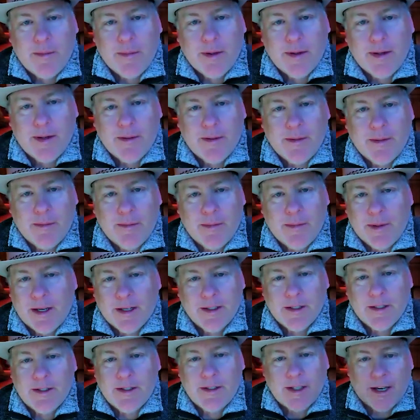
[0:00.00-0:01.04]
I mean,
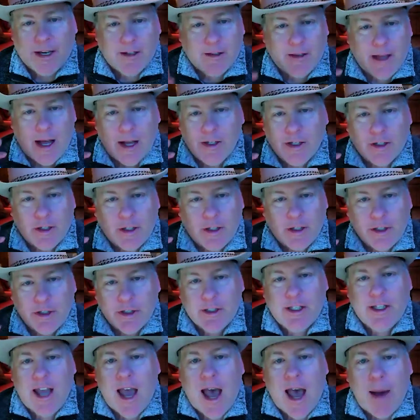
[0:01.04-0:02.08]
because it's psychologically
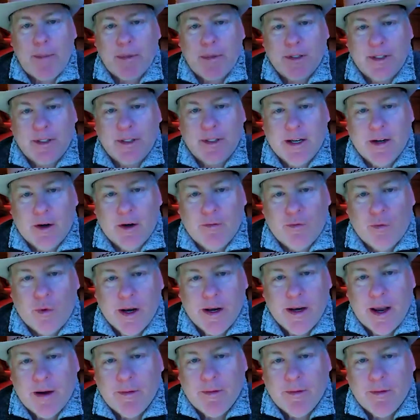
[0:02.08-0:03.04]
just the opposite of what